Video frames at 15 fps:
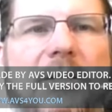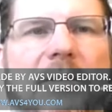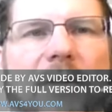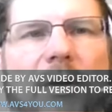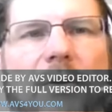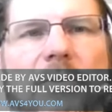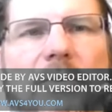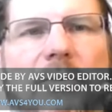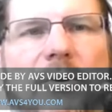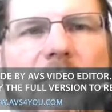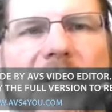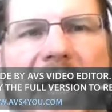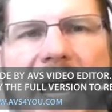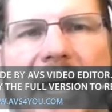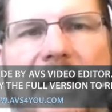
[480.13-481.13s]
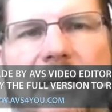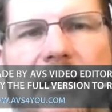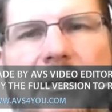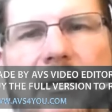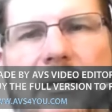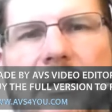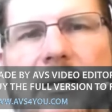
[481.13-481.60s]
of those groups had.
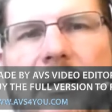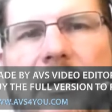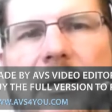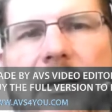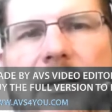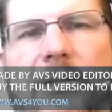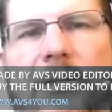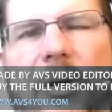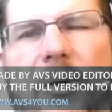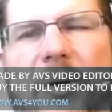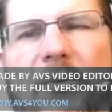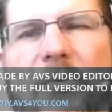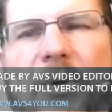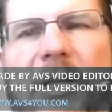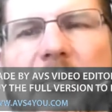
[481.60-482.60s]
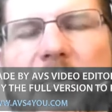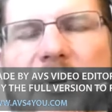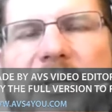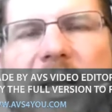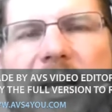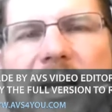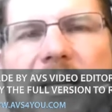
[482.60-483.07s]
So it really
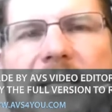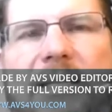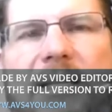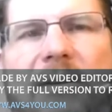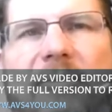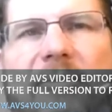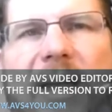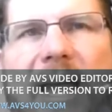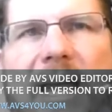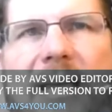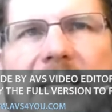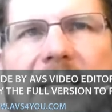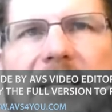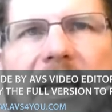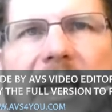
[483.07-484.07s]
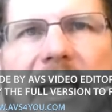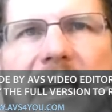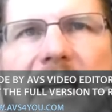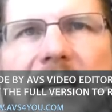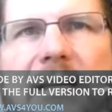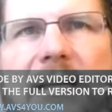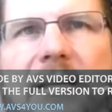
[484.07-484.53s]
presented itself as
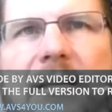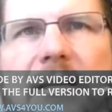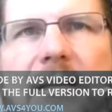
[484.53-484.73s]
a